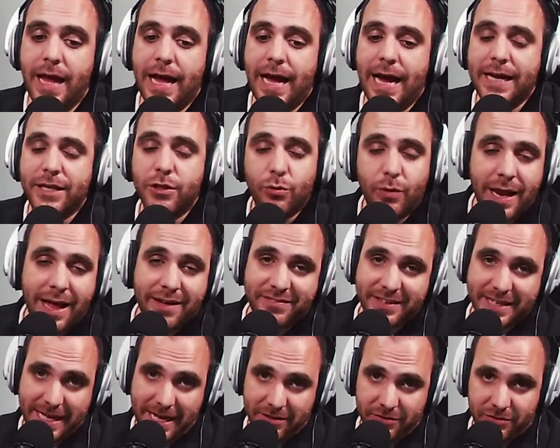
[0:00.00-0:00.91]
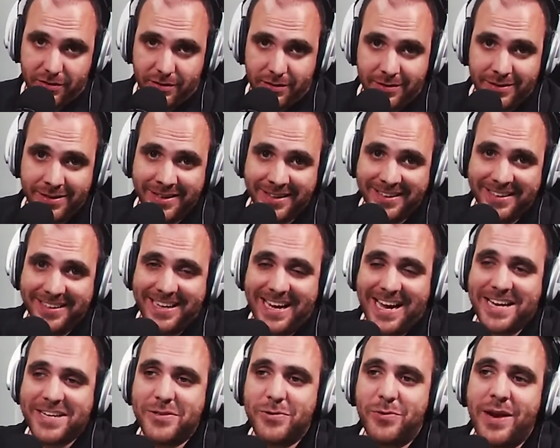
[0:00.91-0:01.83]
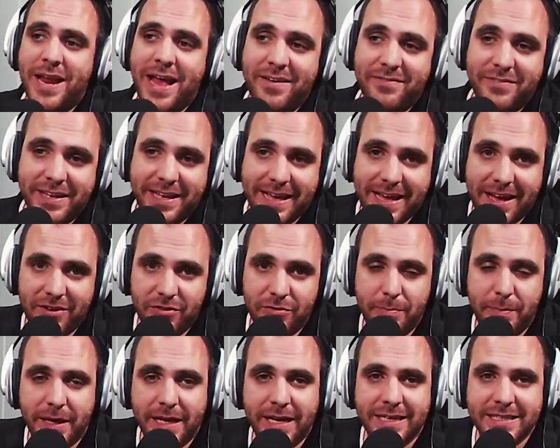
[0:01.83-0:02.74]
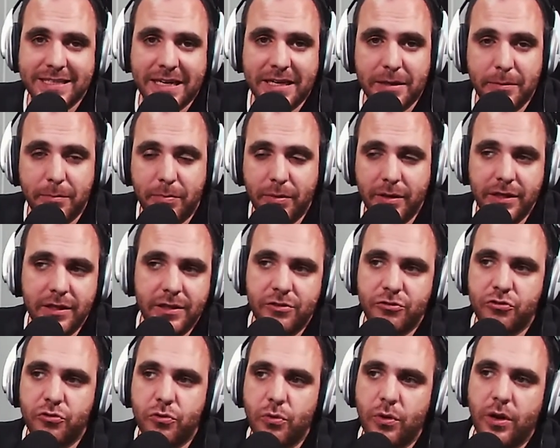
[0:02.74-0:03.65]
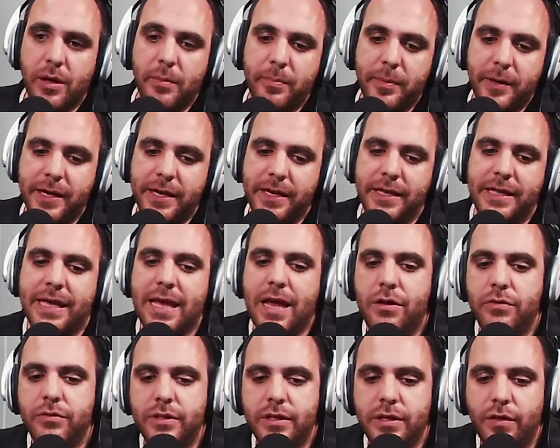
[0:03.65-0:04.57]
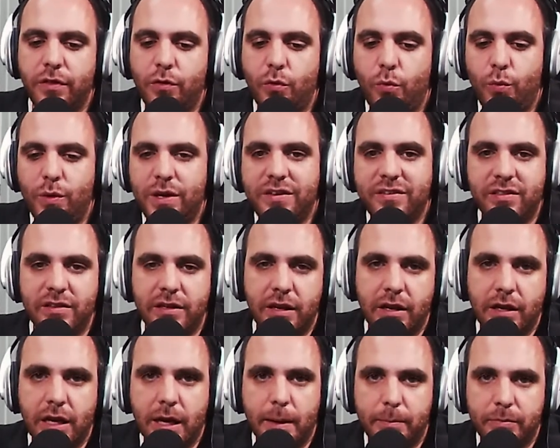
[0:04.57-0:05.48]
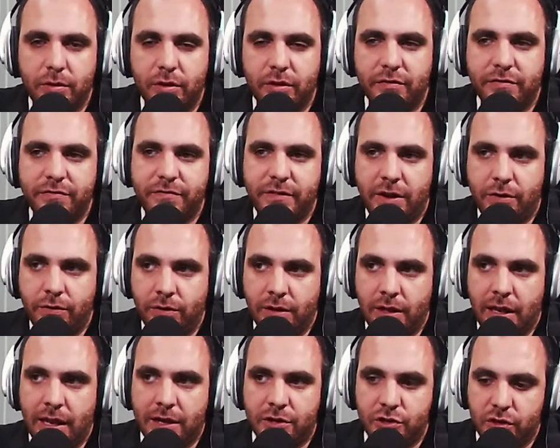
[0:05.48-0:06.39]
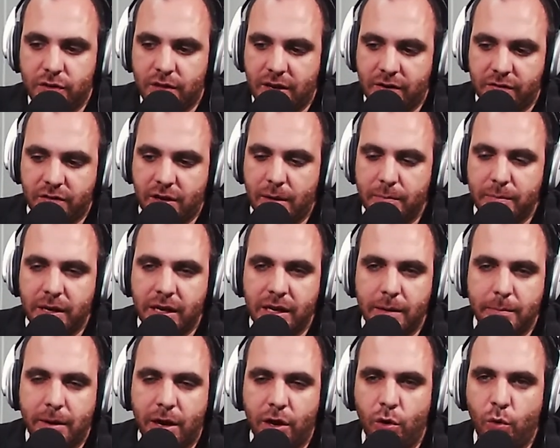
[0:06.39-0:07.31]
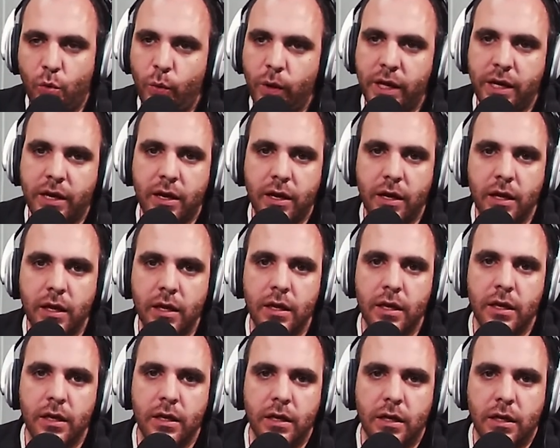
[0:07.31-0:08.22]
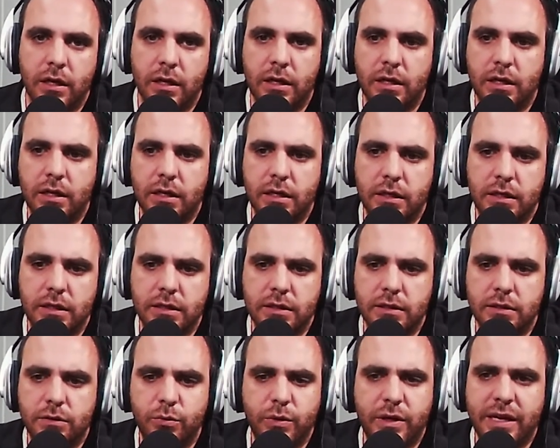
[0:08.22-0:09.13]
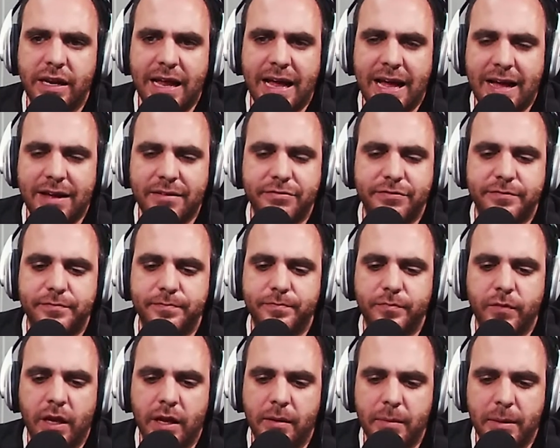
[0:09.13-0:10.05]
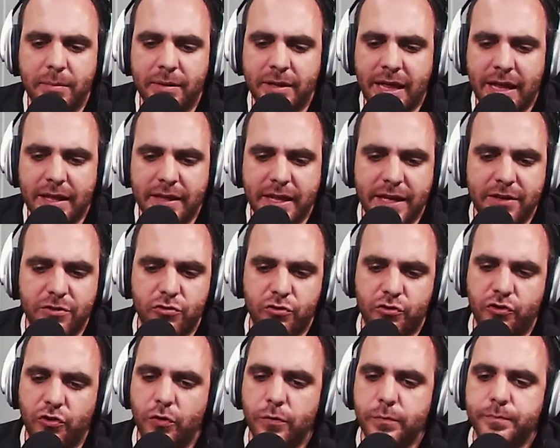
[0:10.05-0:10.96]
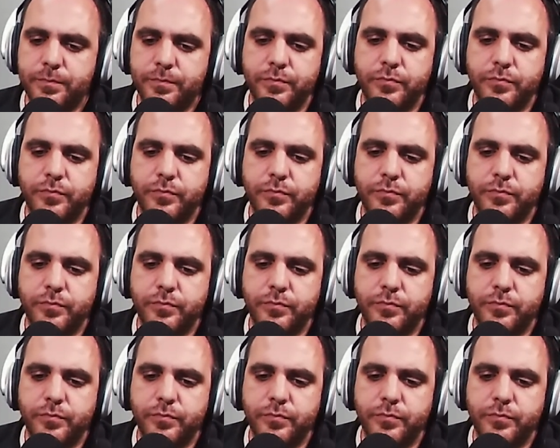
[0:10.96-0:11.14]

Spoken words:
I don't have a guest. I don't have a guest because I completely screwed up in counting the weeks leading up to the federal election that is coming in about a week and a half, maybe 10 days or so.